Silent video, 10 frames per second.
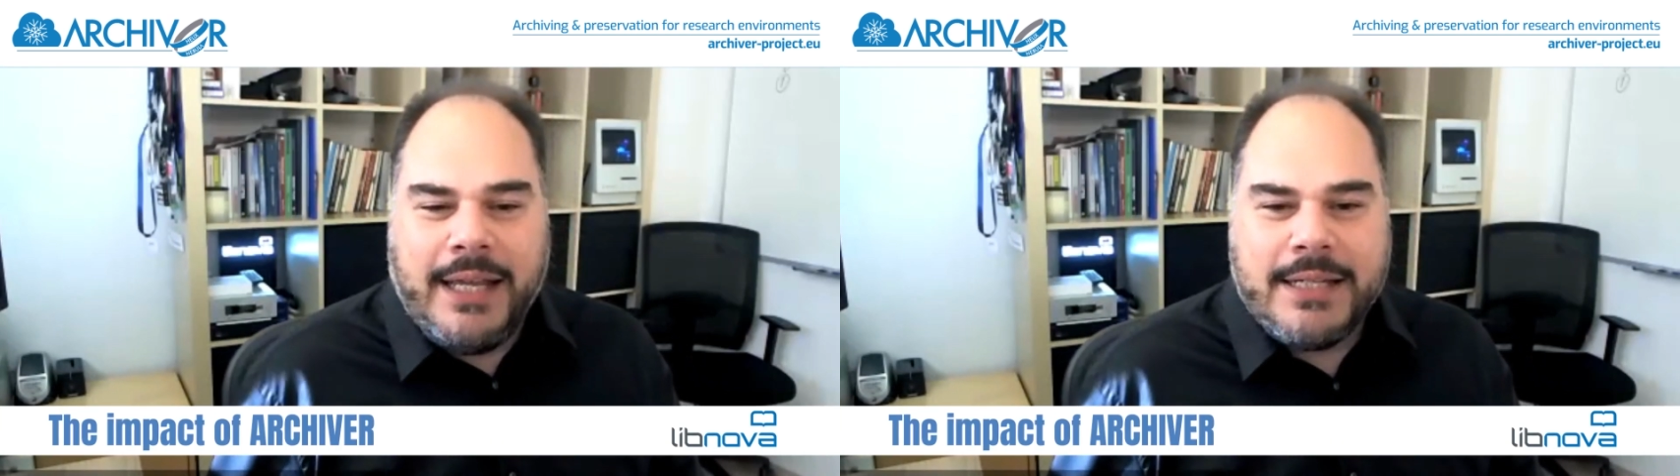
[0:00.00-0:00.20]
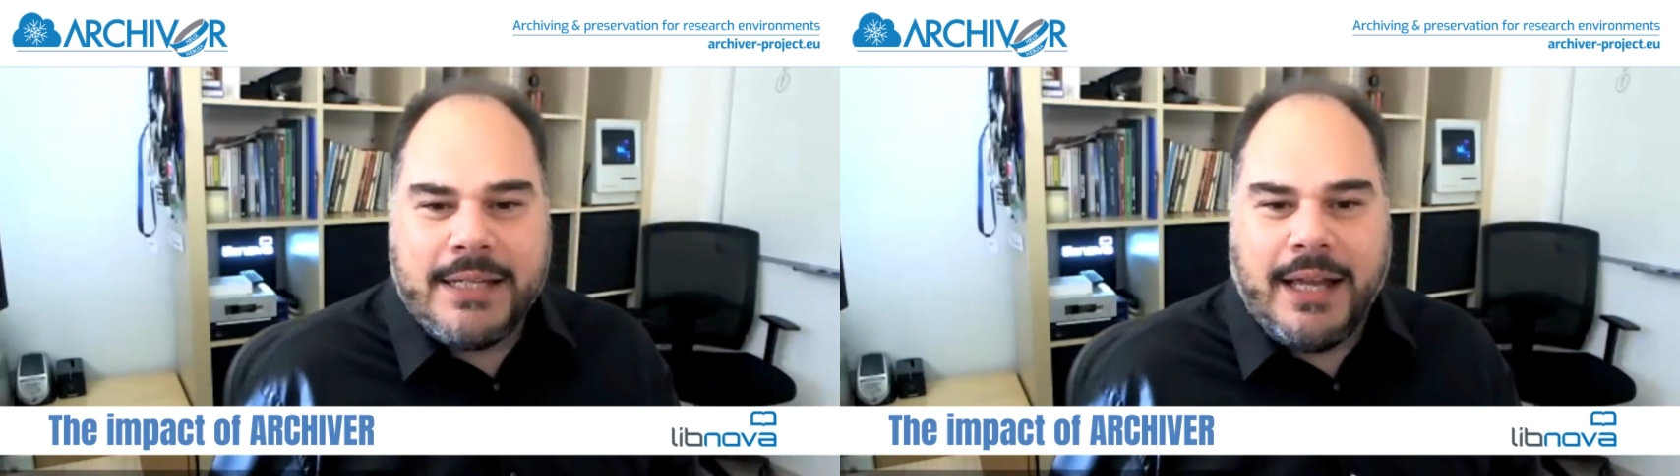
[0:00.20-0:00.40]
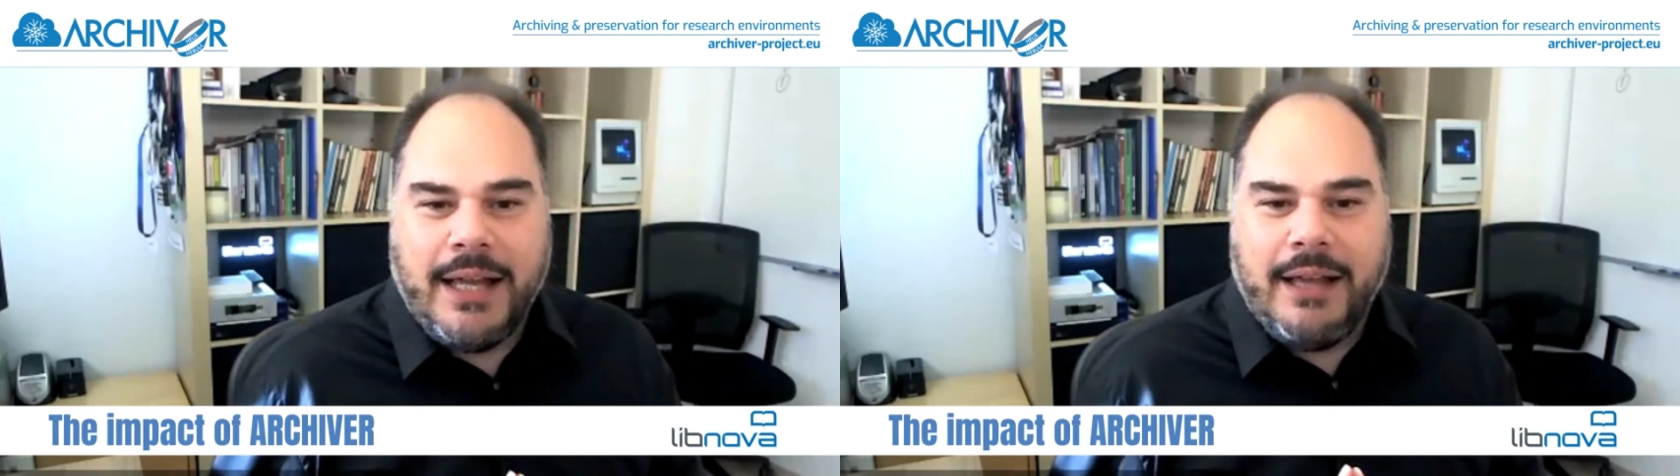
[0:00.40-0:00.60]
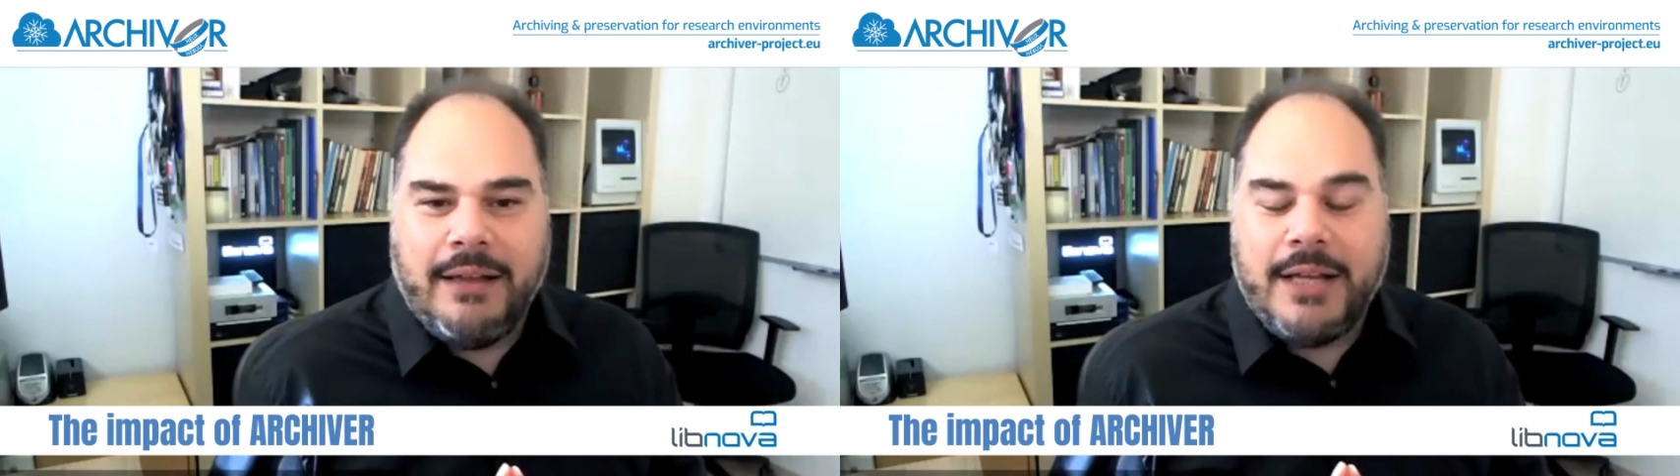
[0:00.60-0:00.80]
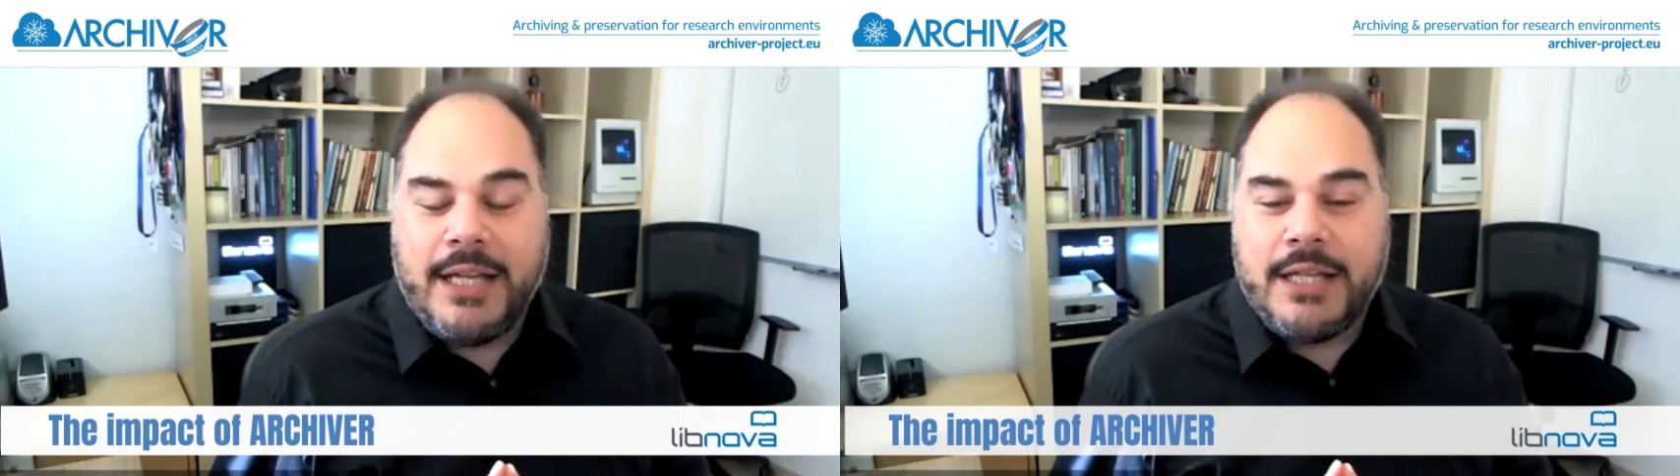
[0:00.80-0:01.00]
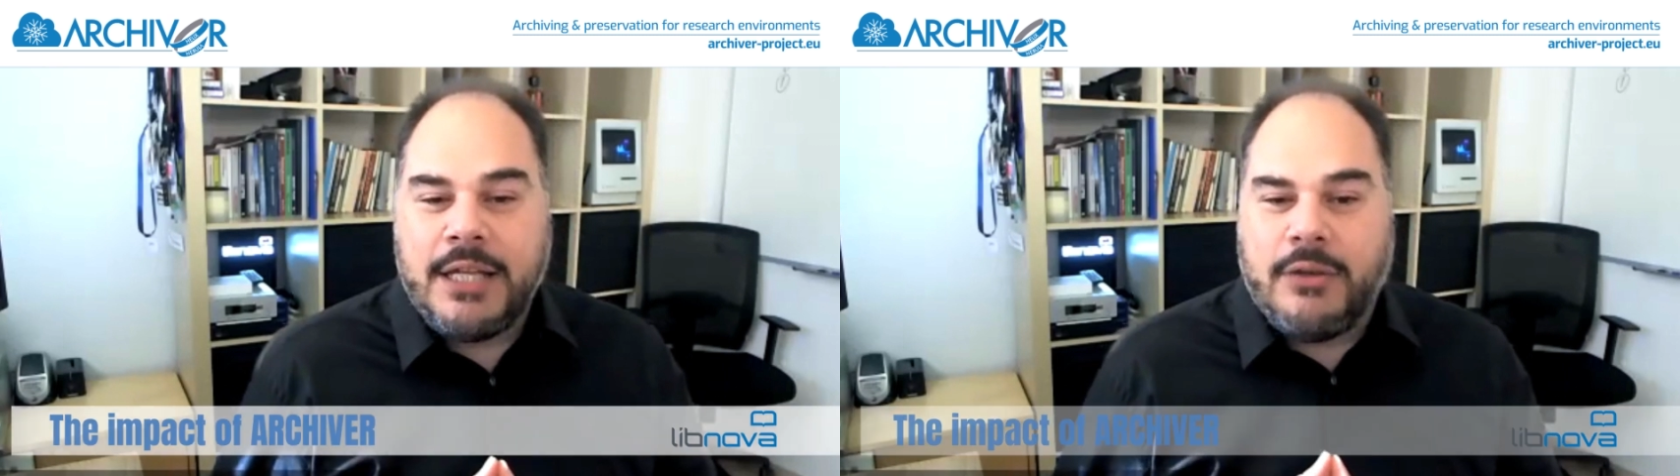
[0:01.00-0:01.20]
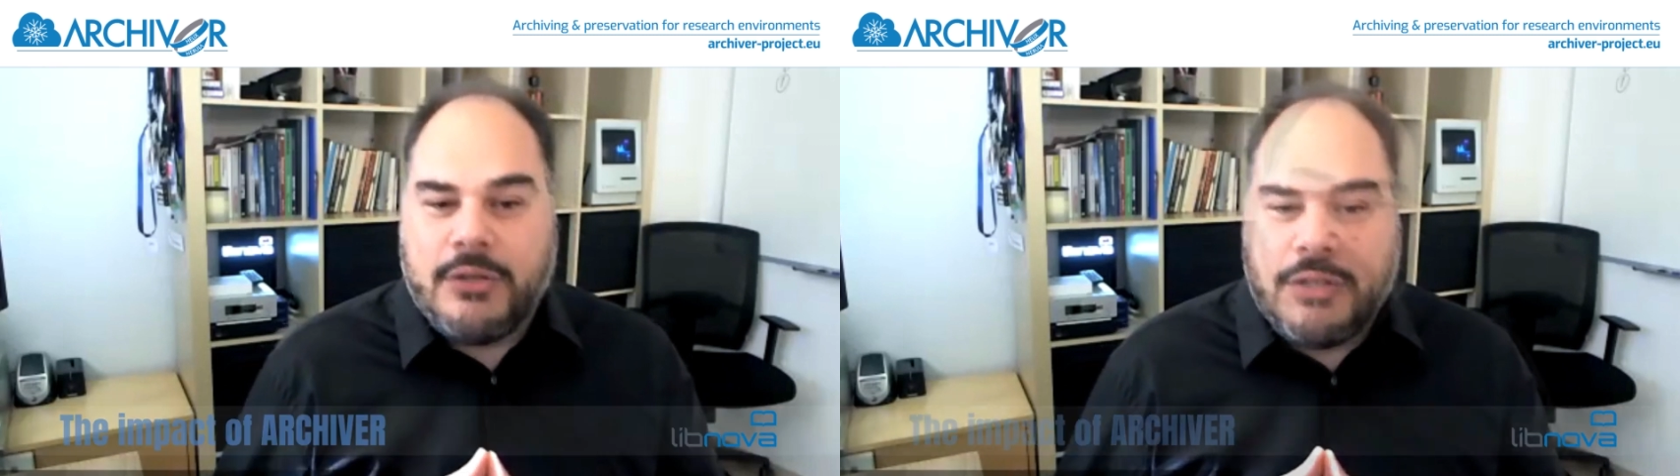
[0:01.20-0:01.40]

is uh, is huge.